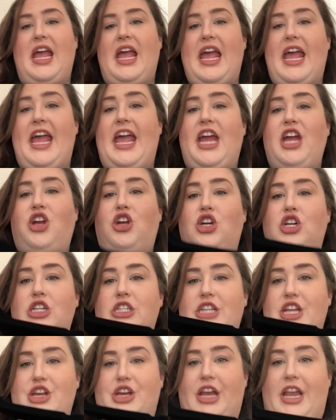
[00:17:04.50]
hangers
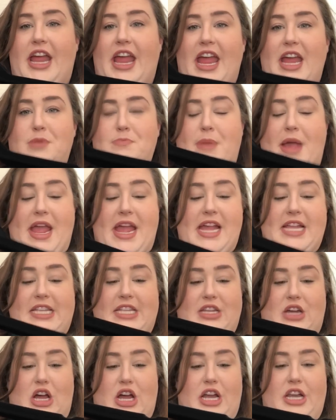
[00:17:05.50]
that you can hang
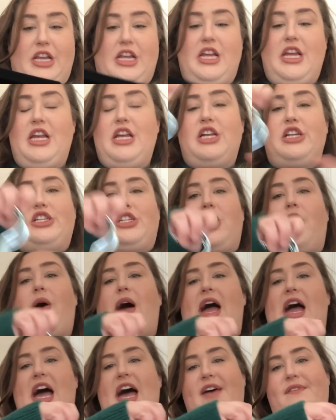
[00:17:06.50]
pants on. So
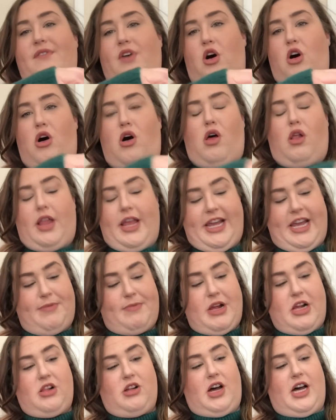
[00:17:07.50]
I have all, like, in
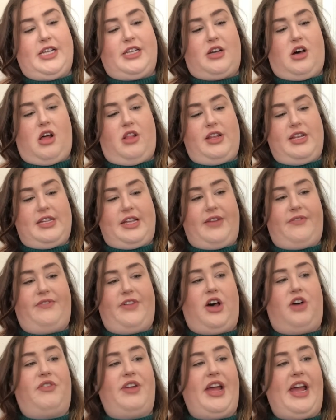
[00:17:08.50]
my closet, all these, like,
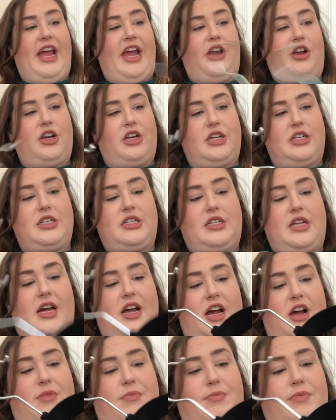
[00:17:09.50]
velvet hangers.
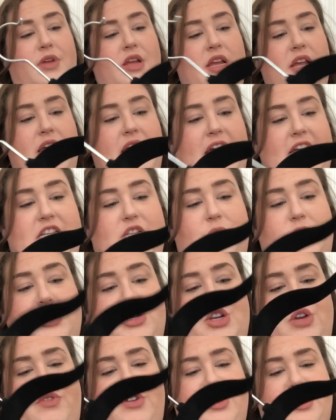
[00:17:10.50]
I
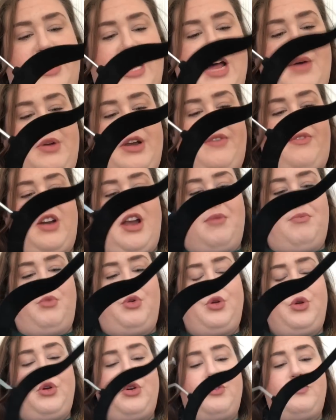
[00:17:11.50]
switched over to that whenever I
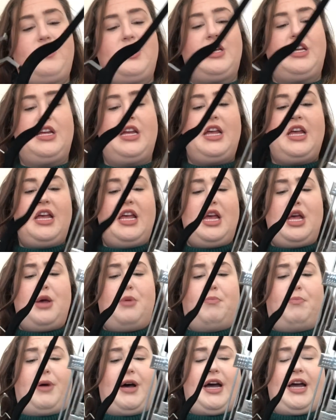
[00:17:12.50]
moved,
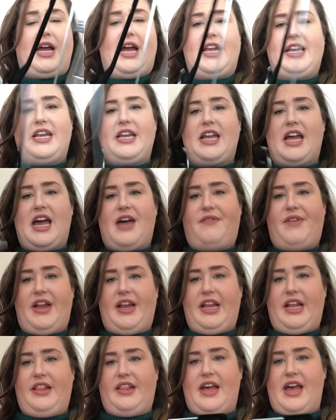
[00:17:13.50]
but I didn't have
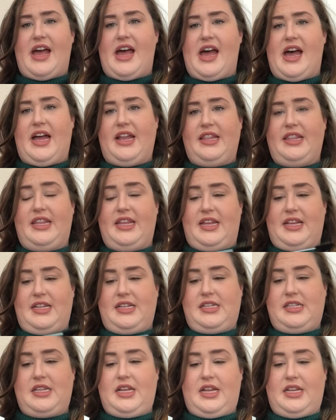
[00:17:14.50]
any that had
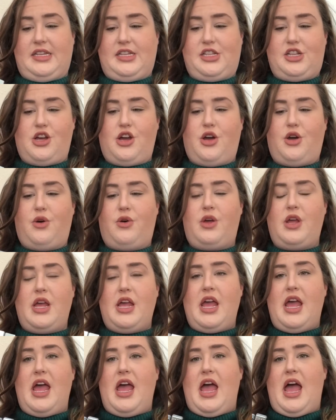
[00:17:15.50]
this. And so
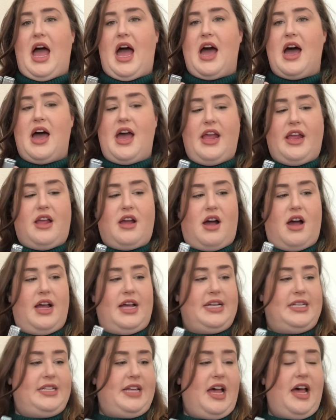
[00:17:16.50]
I got
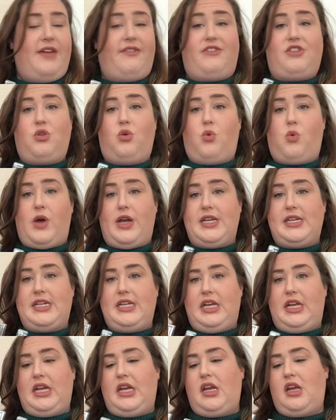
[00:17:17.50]
a set of
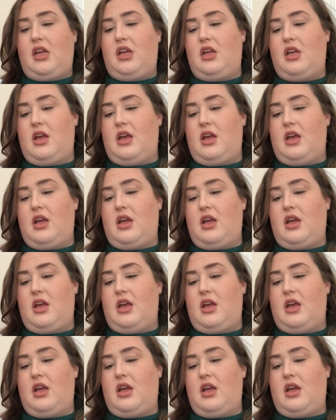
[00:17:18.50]
20